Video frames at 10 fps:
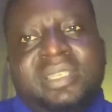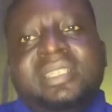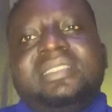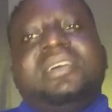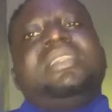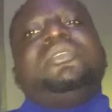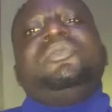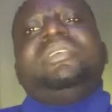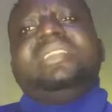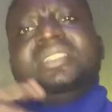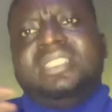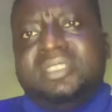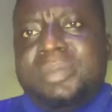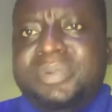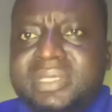Tell them you need an
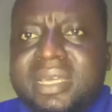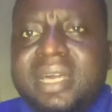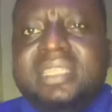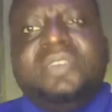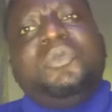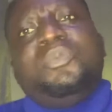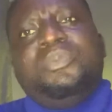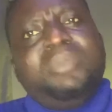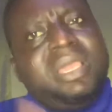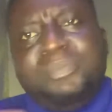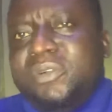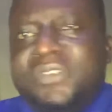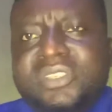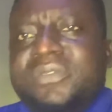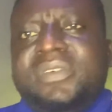interpreter. They will make
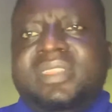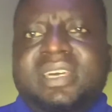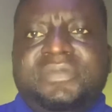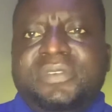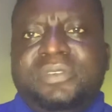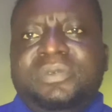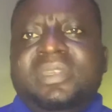provision for that for you.